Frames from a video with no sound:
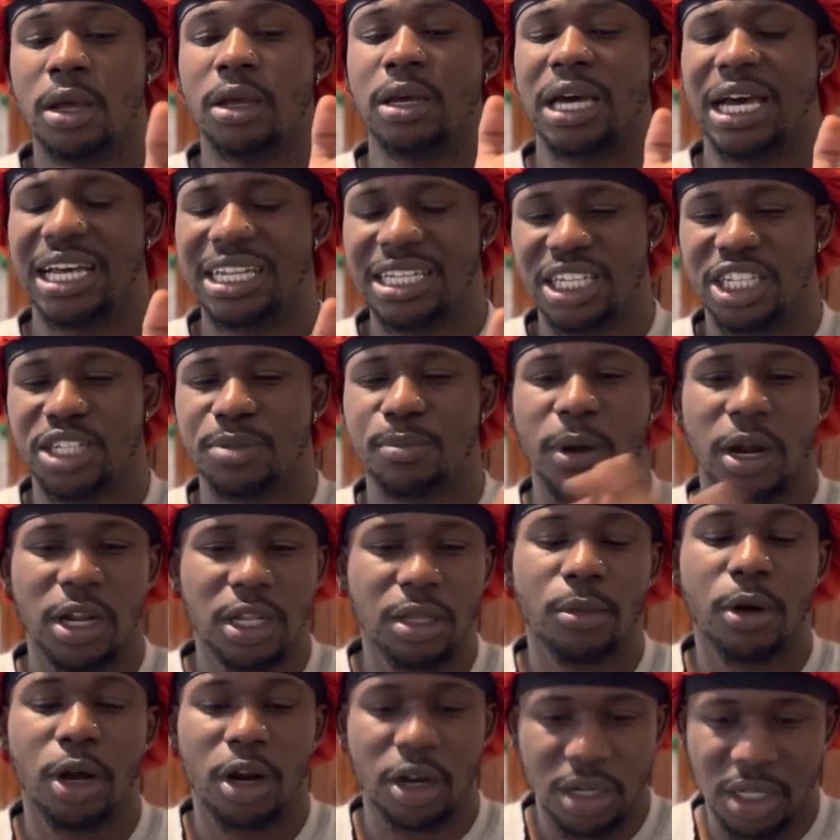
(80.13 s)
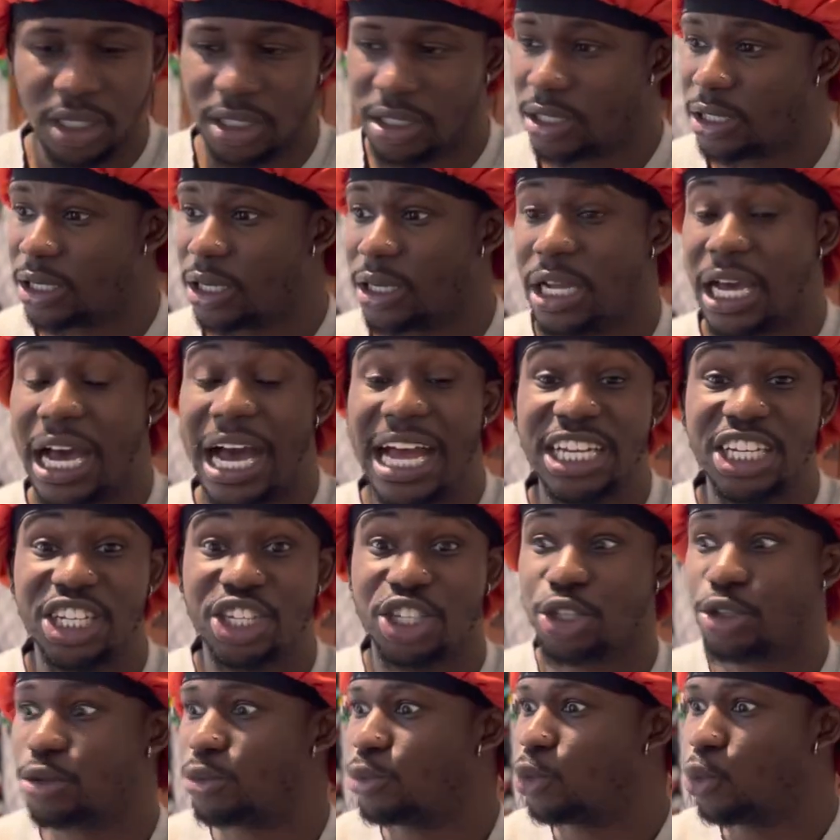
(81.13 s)
I said Sparlum Hartens.
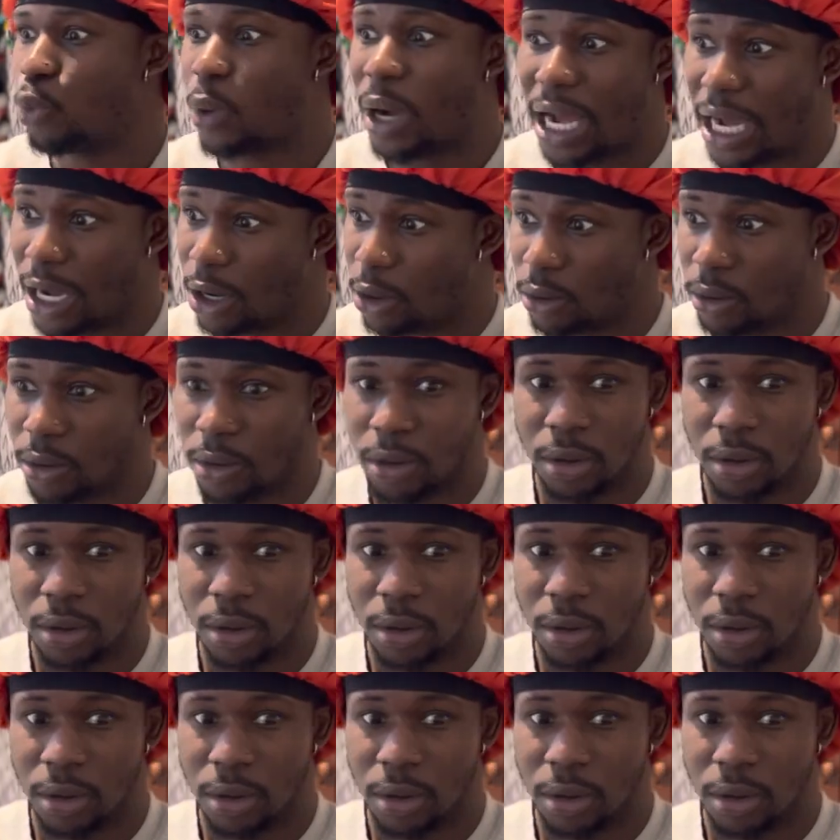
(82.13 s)
Wow.